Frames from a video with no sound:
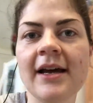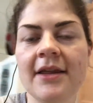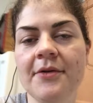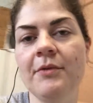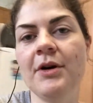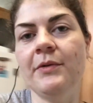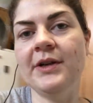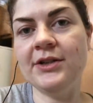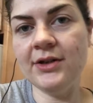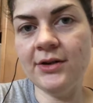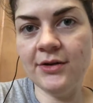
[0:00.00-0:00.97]
then what we
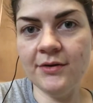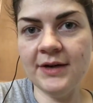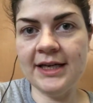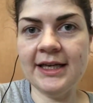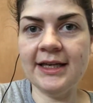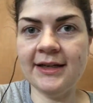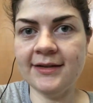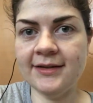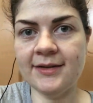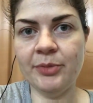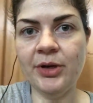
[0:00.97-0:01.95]
do
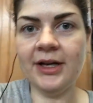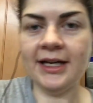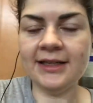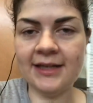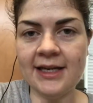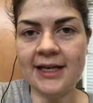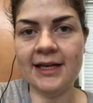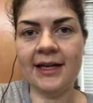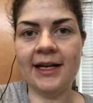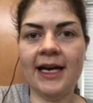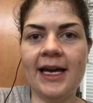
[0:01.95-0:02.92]
is put it in